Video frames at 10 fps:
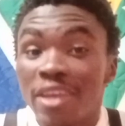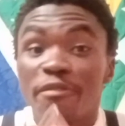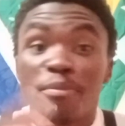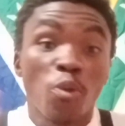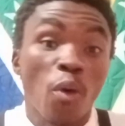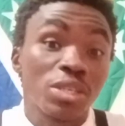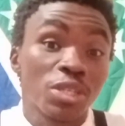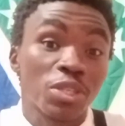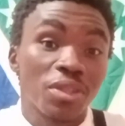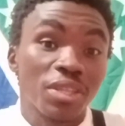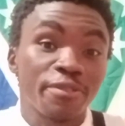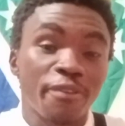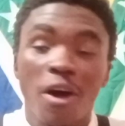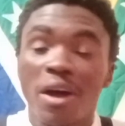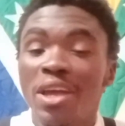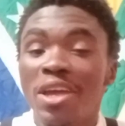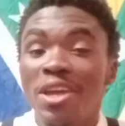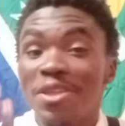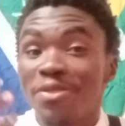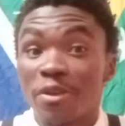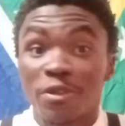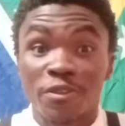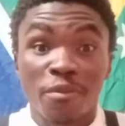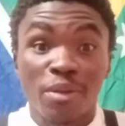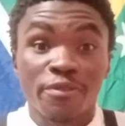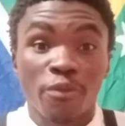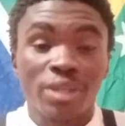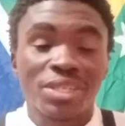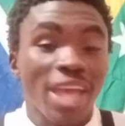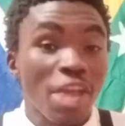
If you've been watching this far, thank you so much for watching.